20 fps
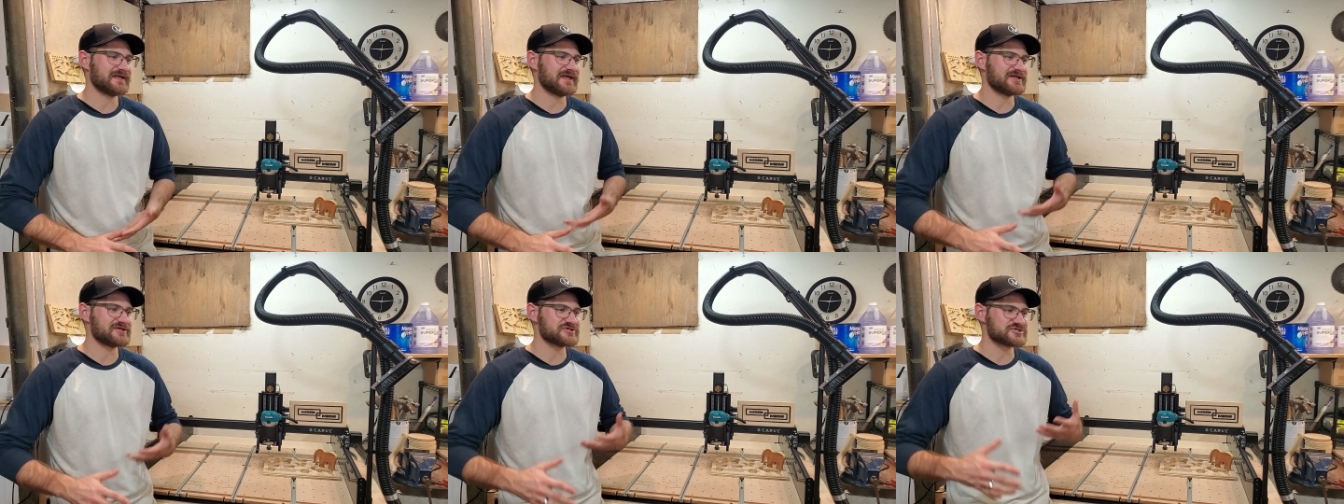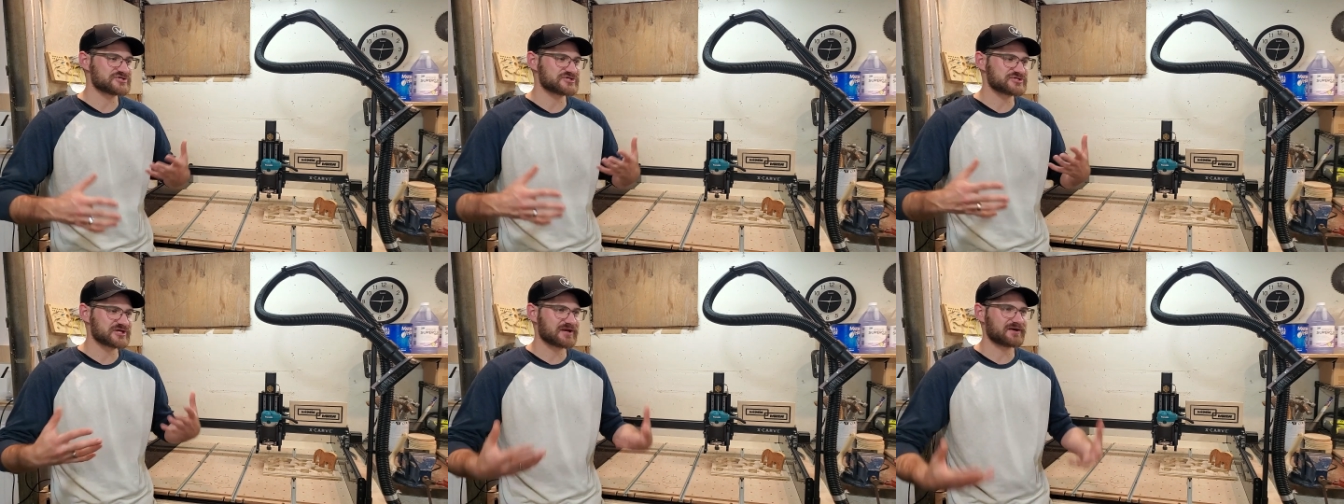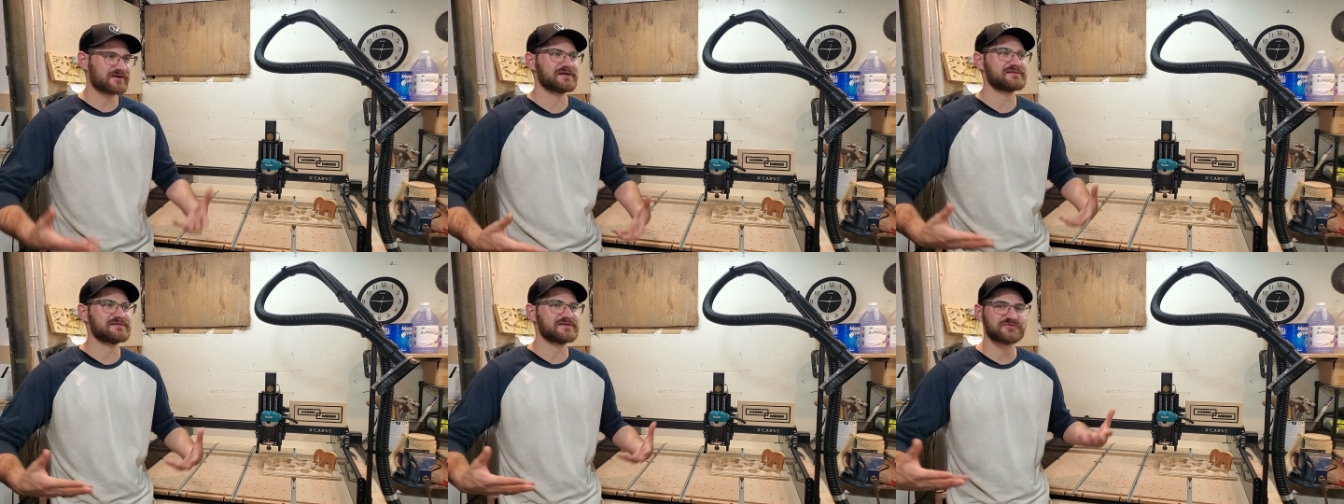and
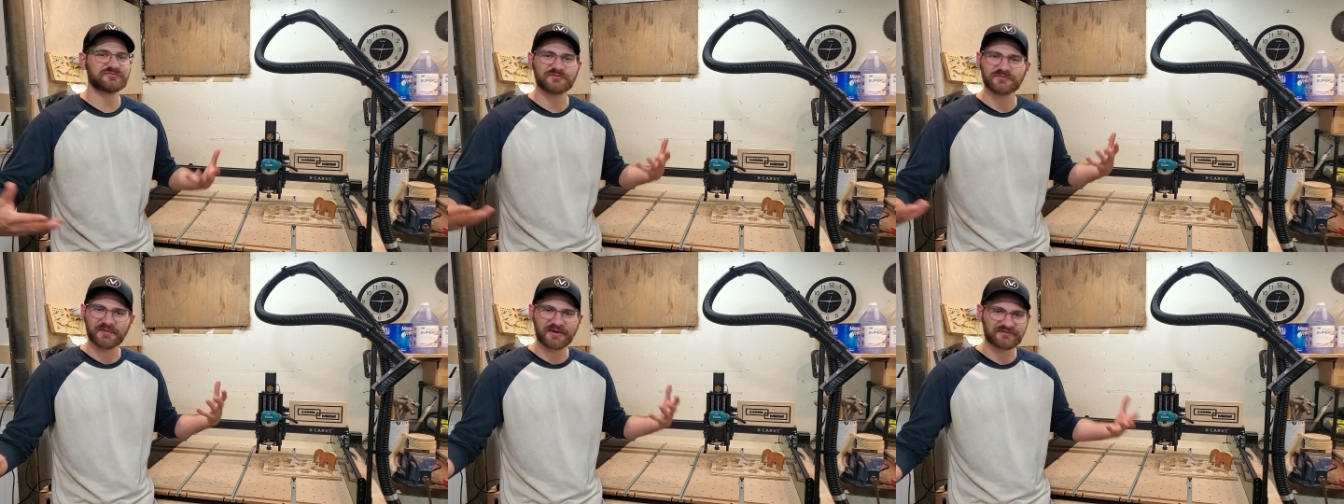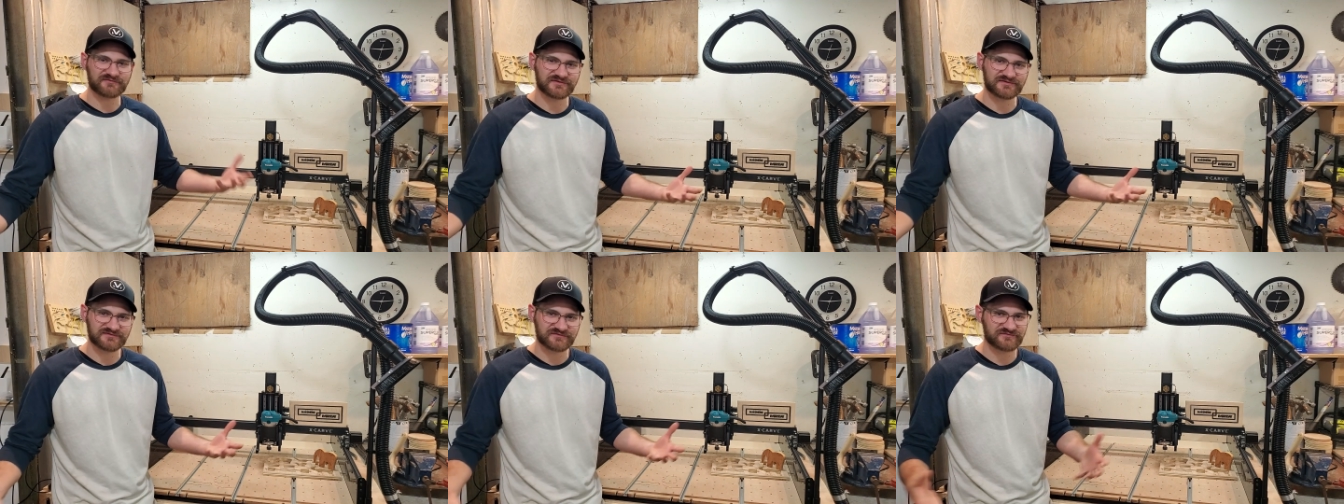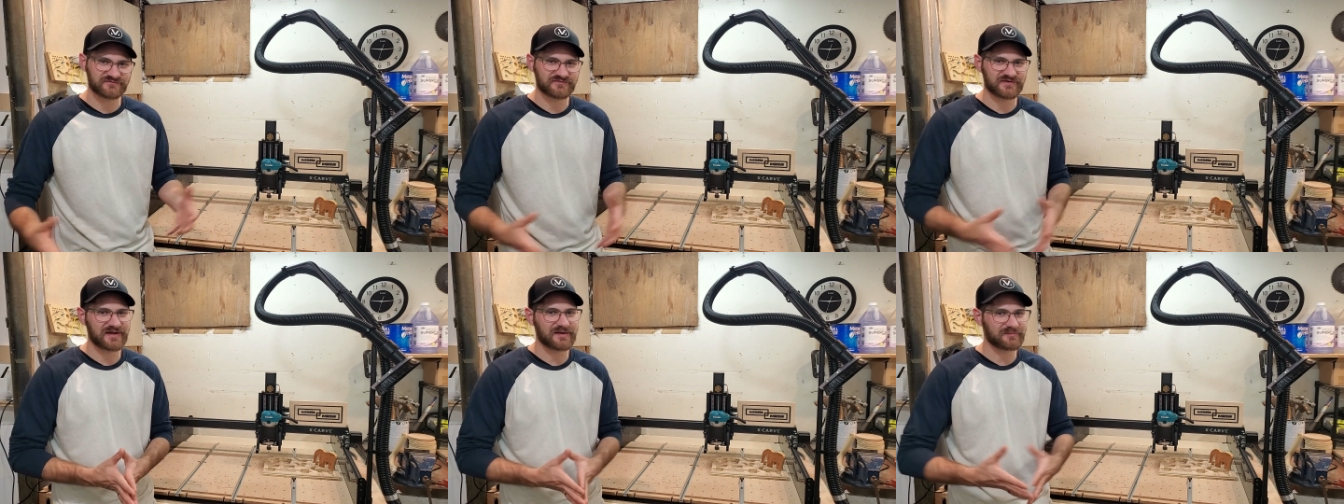sharing this with my friends
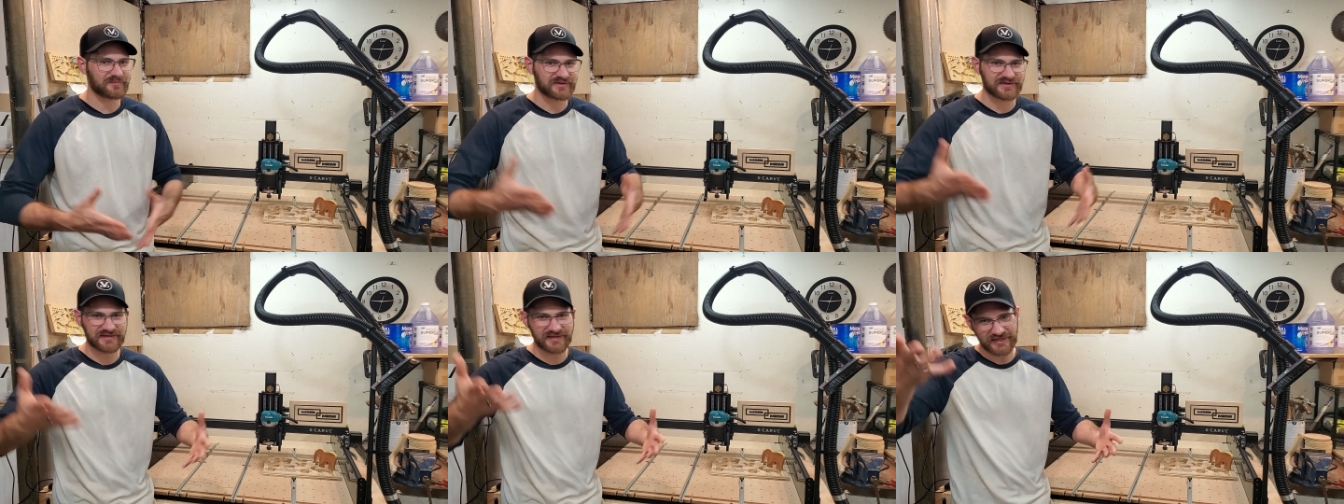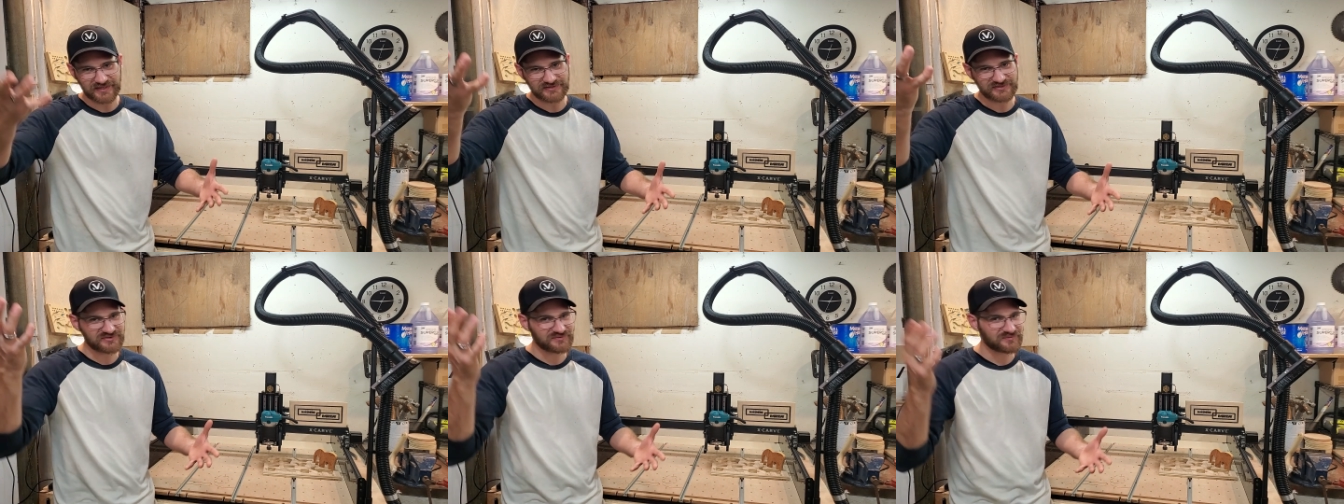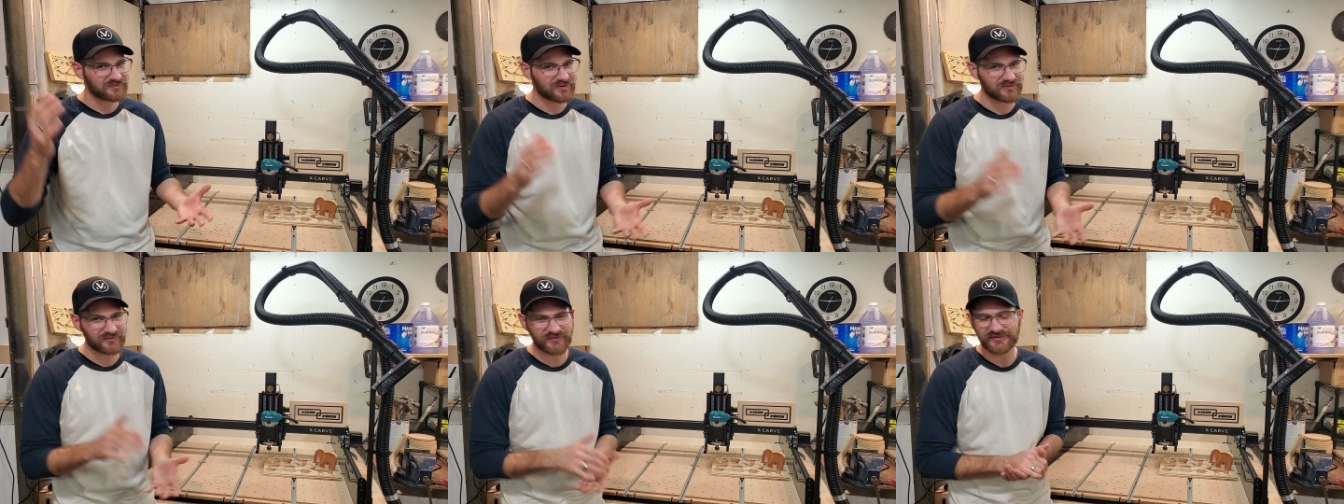and family and
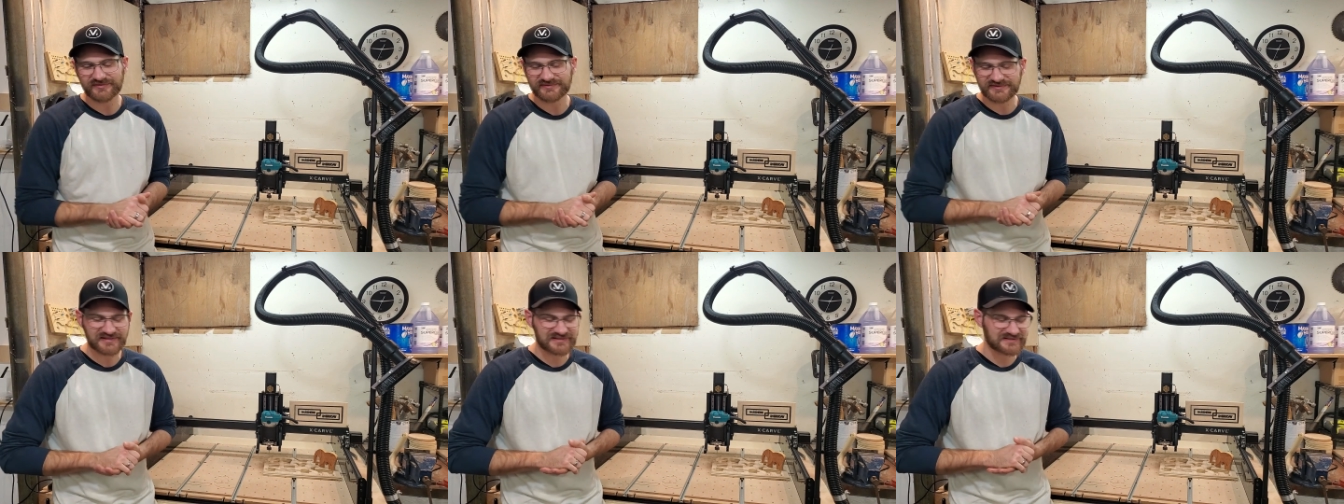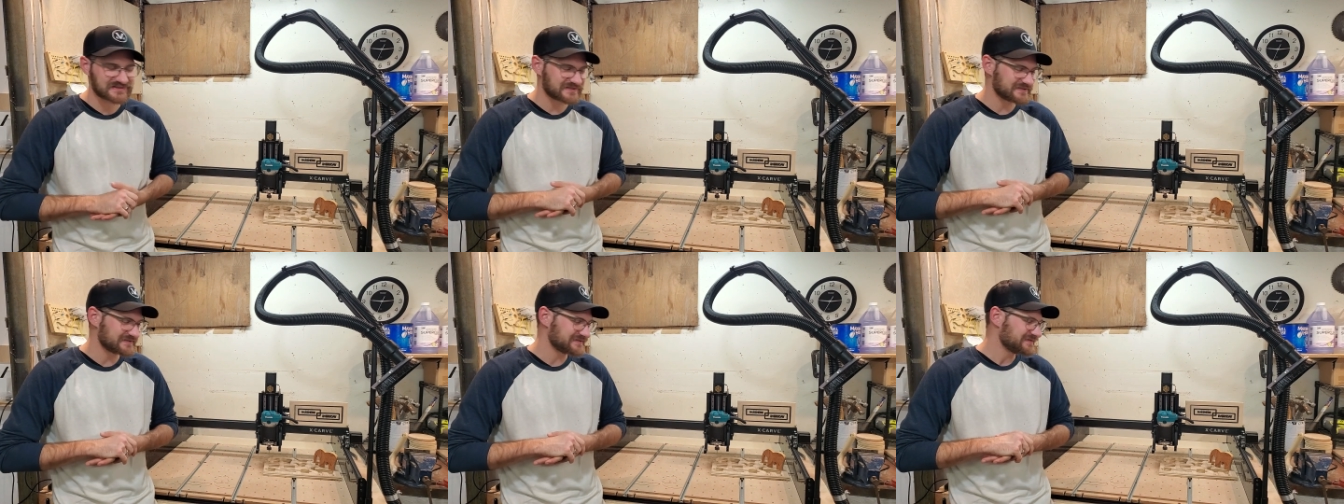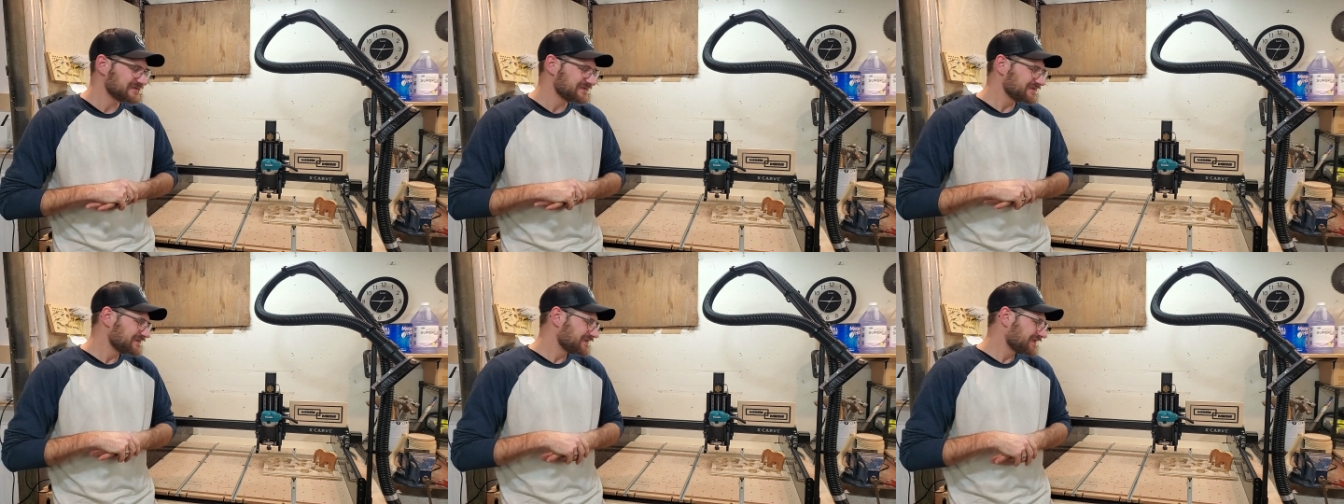you all online.